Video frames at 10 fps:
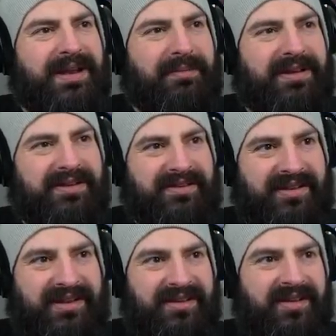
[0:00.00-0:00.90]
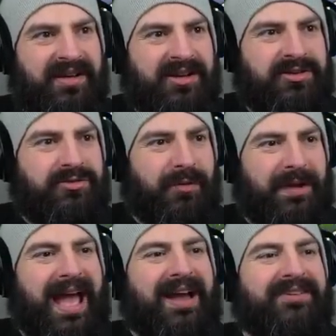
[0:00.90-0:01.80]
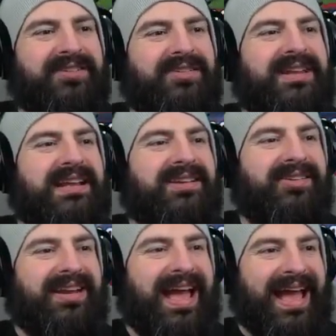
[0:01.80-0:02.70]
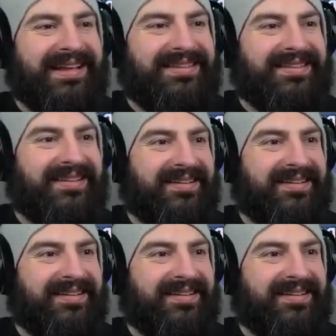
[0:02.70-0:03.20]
that we could just like drop it ever so neatly on their heads.